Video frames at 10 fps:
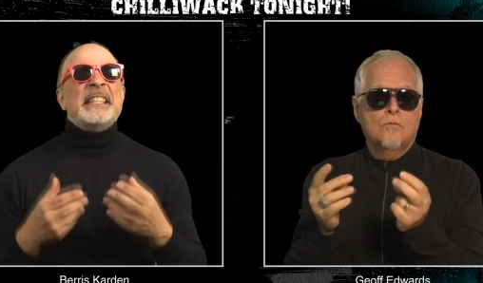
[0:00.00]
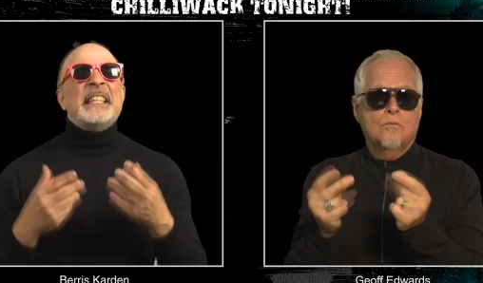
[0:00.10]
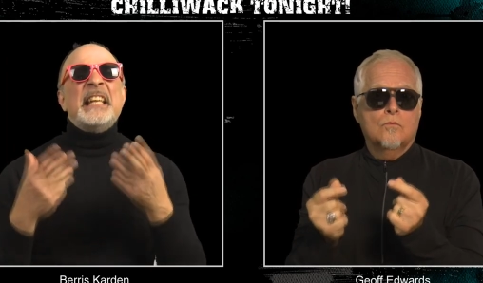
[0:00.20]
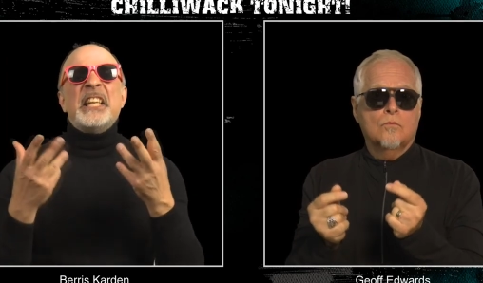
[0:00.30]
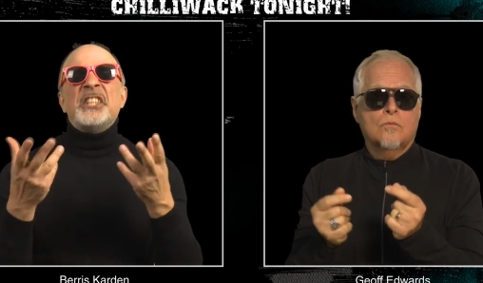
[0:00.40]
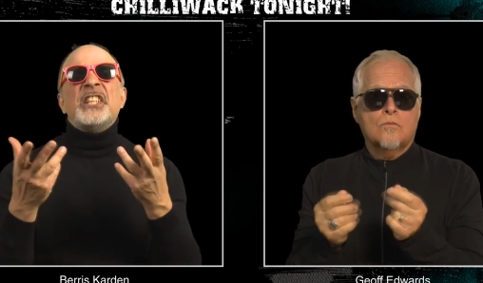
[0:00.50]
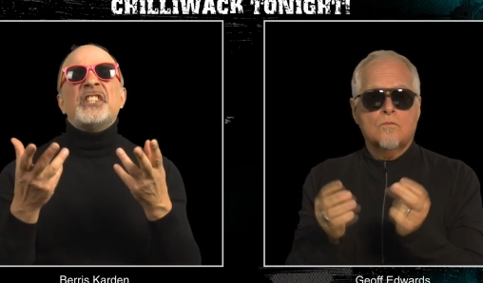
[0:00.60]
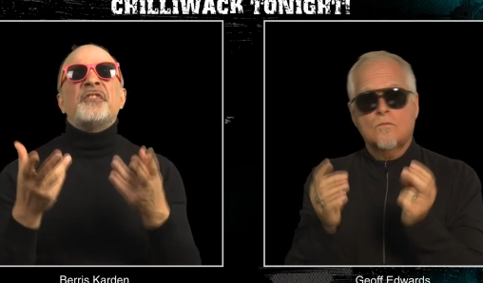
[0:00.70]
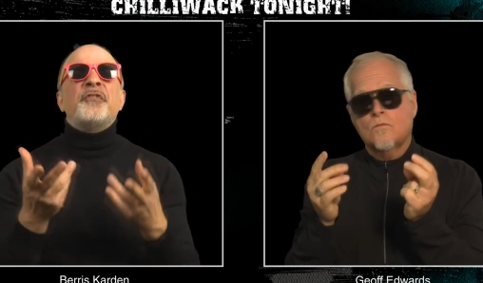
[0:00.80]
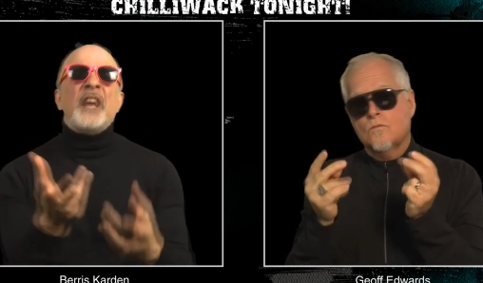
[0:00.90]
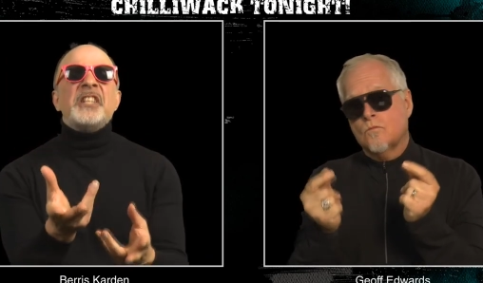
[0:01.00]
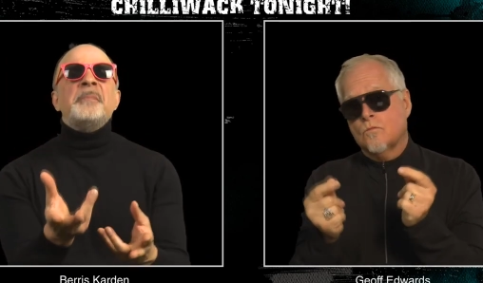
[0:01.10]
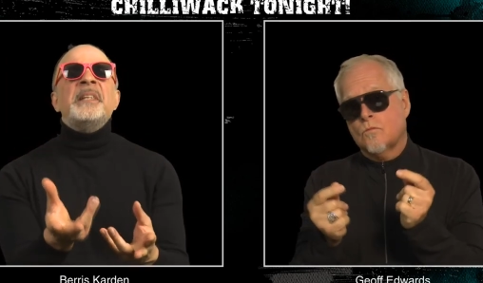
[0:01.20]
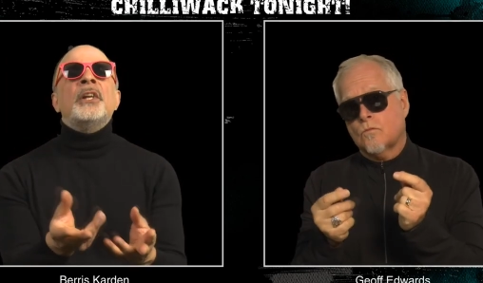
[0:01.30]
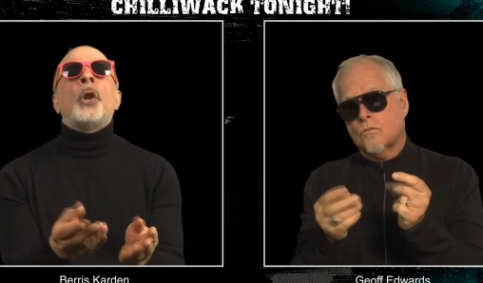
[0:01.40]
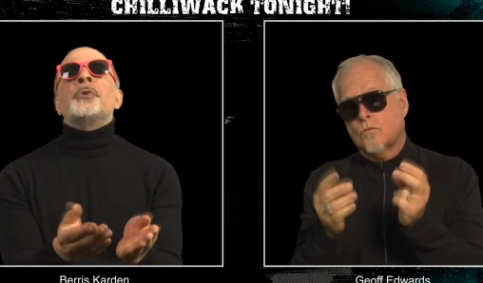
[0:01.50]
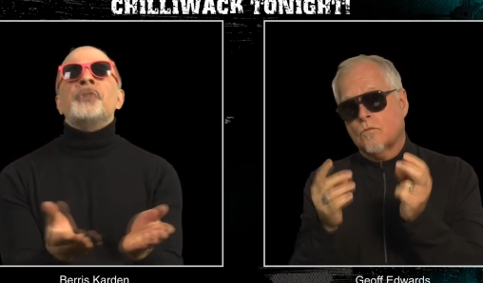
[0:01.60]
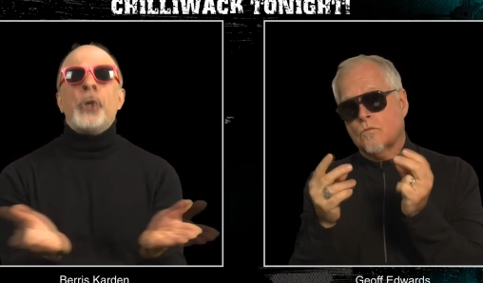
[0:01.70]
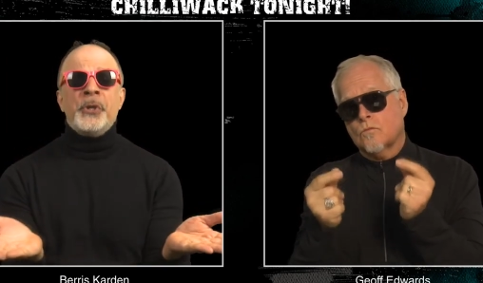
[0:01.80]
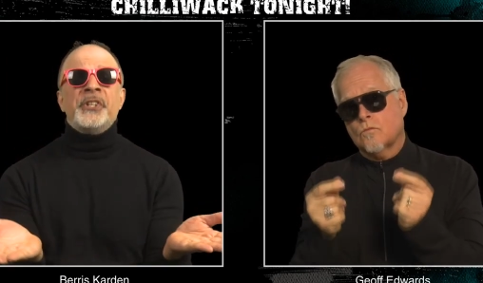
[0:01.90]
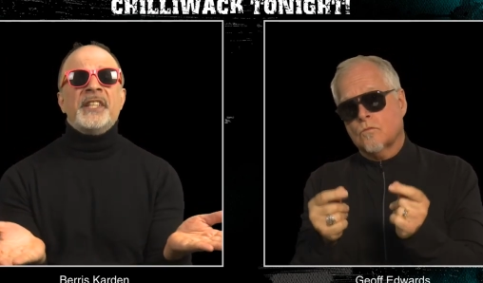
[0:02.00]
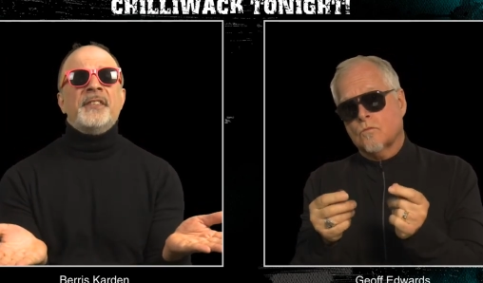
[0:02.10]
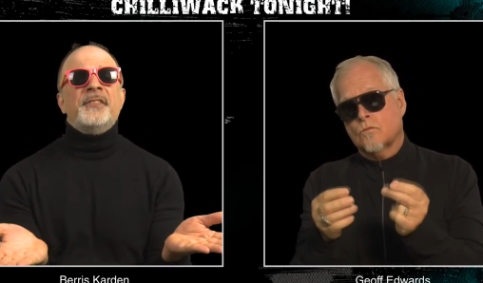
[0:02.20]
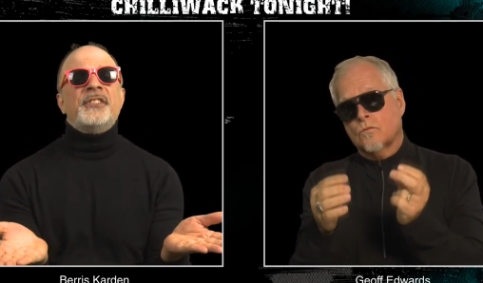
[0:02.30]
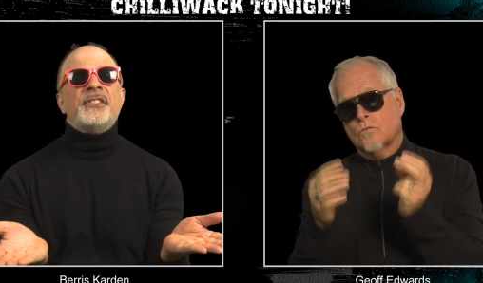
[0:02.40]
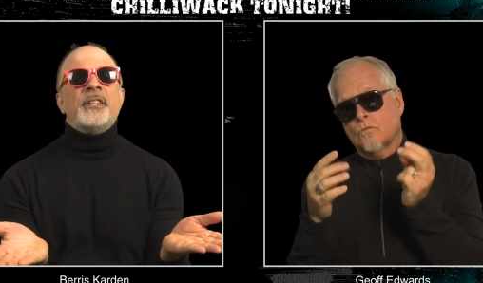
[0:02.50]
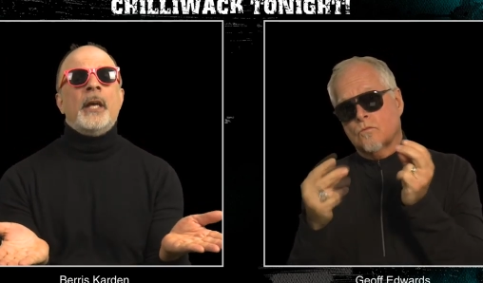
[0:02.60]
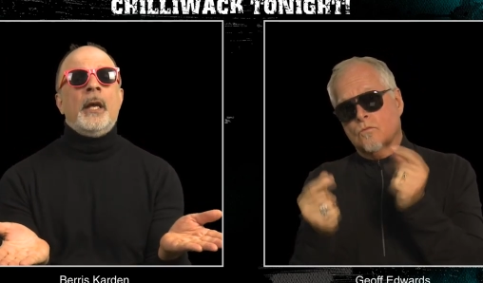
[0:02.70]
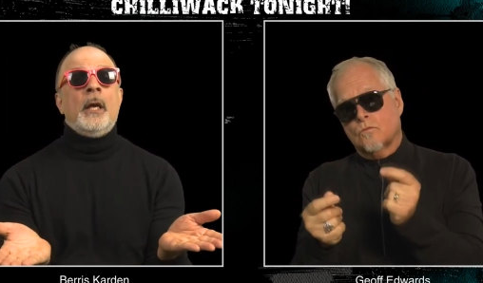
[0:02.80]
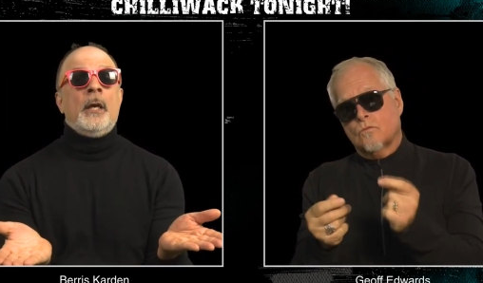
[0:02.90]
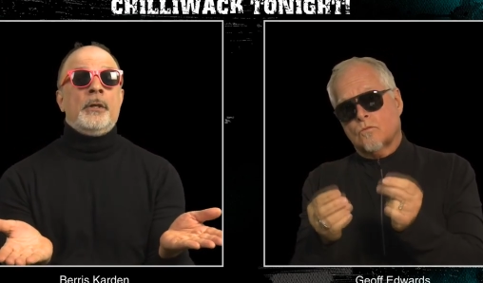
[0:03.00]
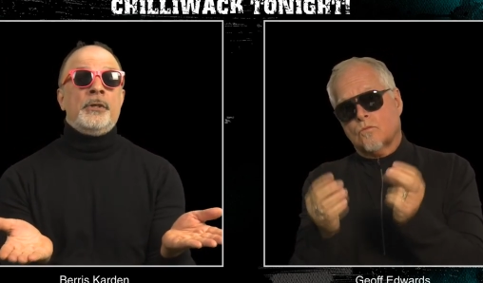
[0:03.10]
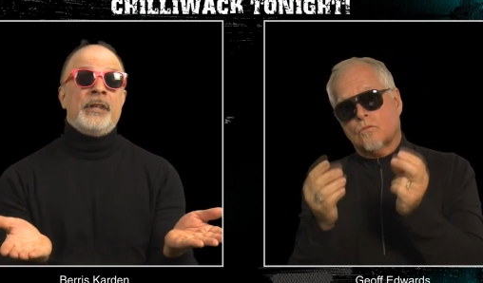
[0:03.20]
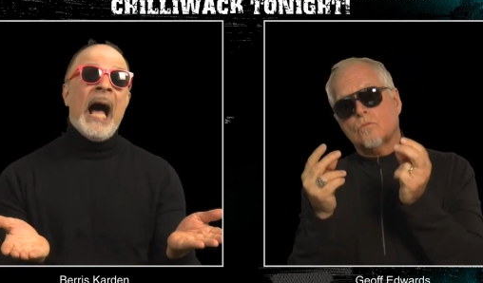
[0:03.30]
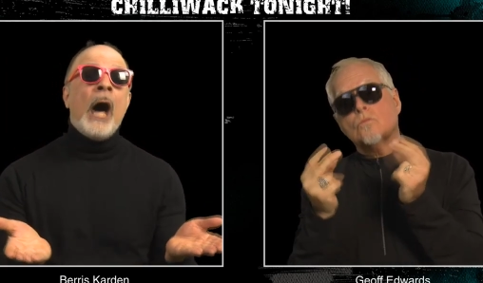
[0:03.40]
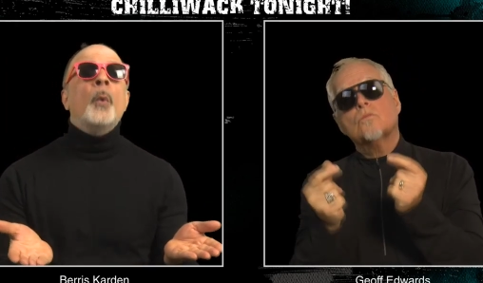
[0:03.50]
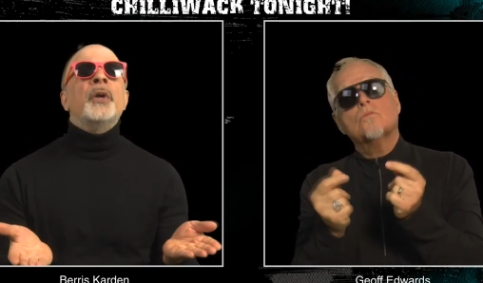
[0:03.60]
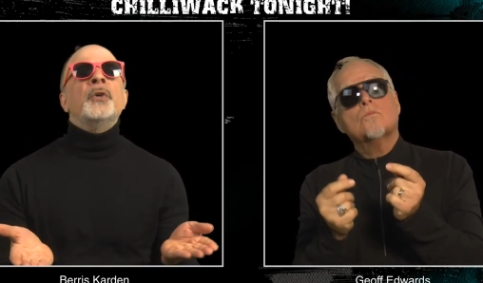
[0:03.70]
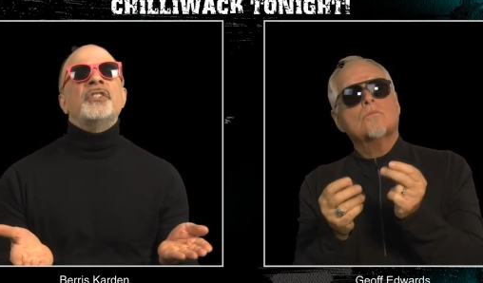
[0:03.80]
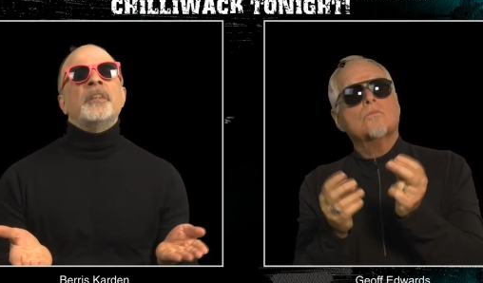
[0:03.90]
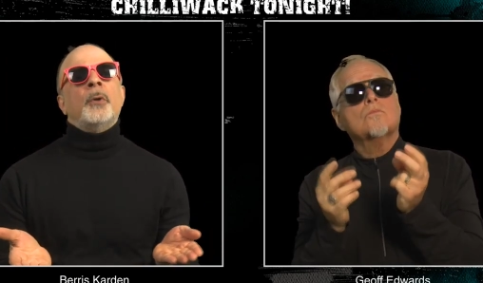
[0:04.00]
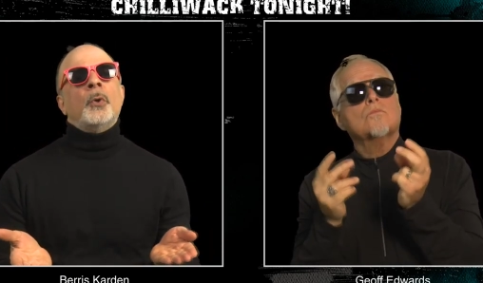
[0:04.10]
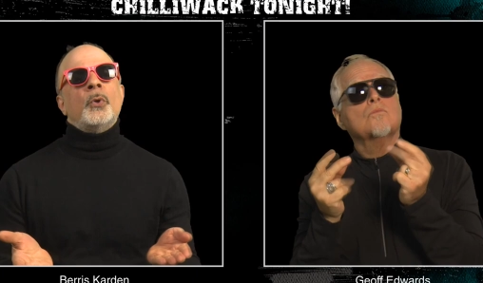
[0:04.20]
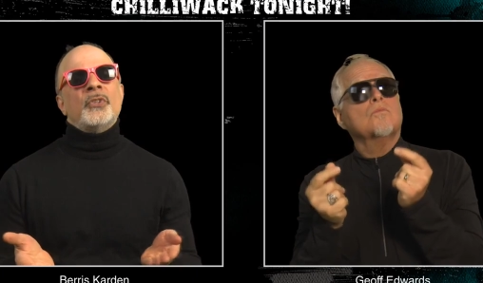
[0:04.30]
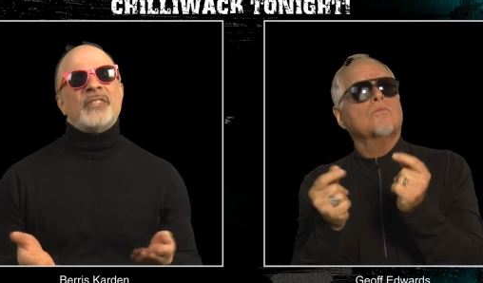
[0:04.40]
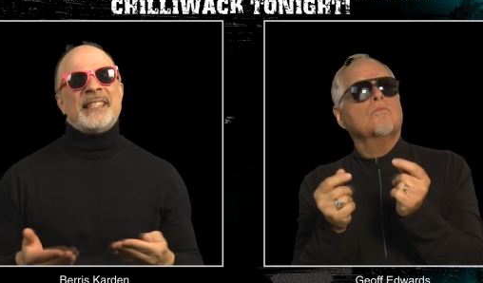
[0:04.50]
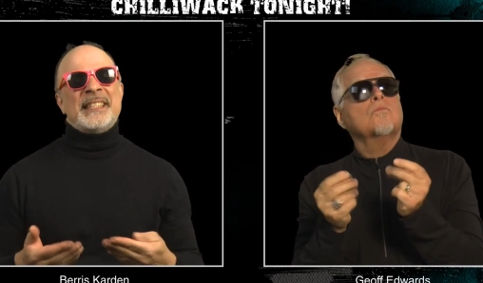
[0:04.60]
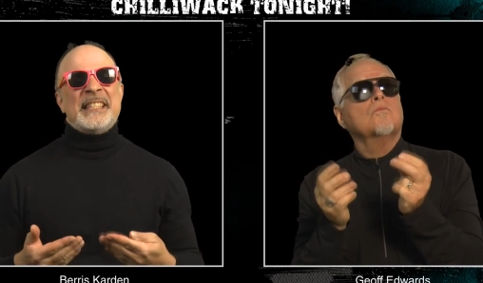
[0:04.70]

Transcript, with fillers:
Speaker 1: delicious fresh meal alternatives. Now we use the bowls as